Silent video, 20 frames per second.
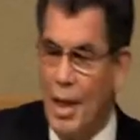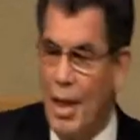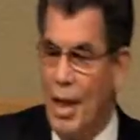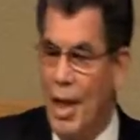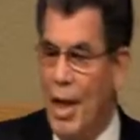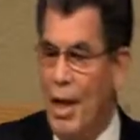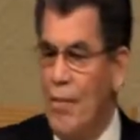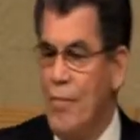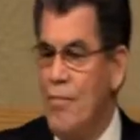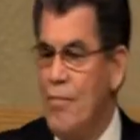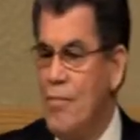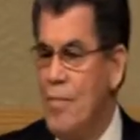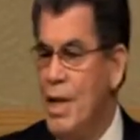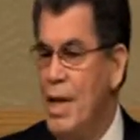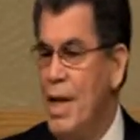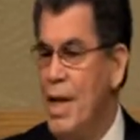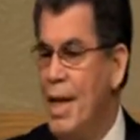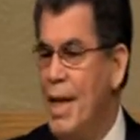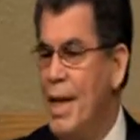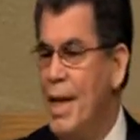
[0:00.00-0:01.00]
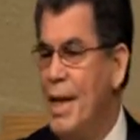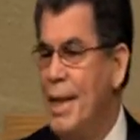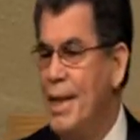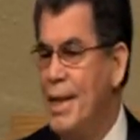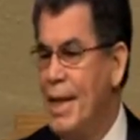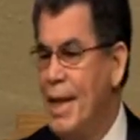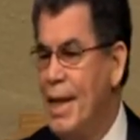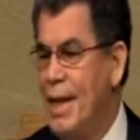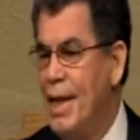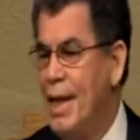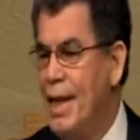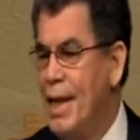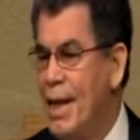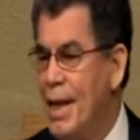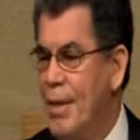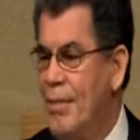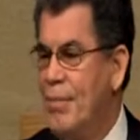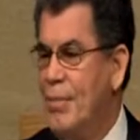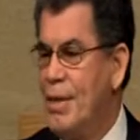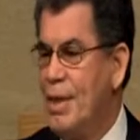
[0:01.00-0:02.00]
have made a,
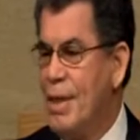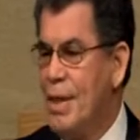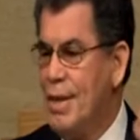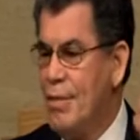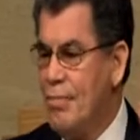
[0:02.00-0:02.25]
up their